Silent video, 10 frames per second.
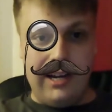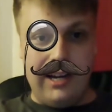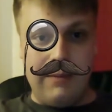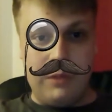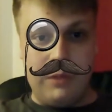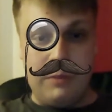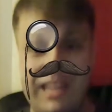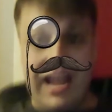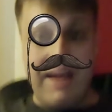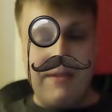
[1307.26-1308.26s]
It was a
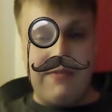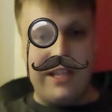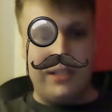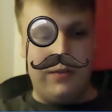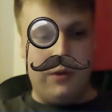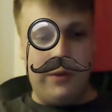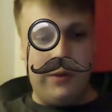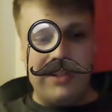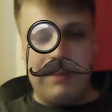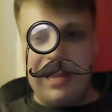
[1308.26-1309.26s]
big gaming festival. We got
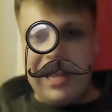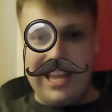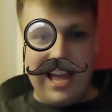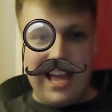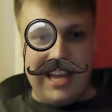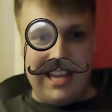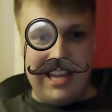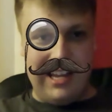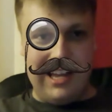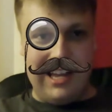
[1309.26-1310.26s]
to play
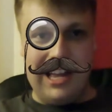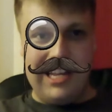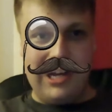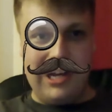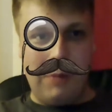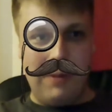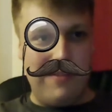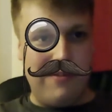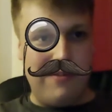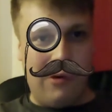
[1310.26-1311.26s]
a early copy of
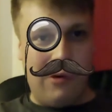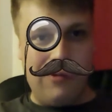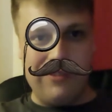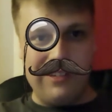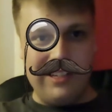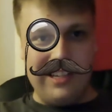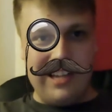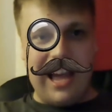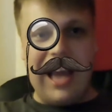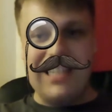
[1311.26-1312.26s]
Evolve,
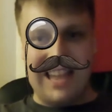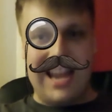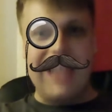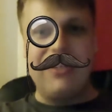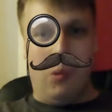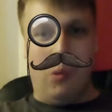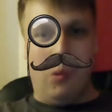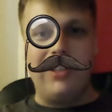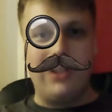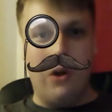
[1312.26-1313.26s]
and it
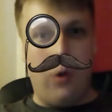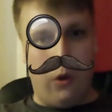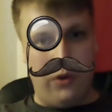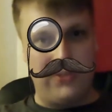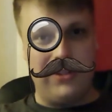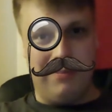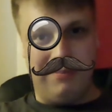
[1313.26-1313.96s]
was awesome.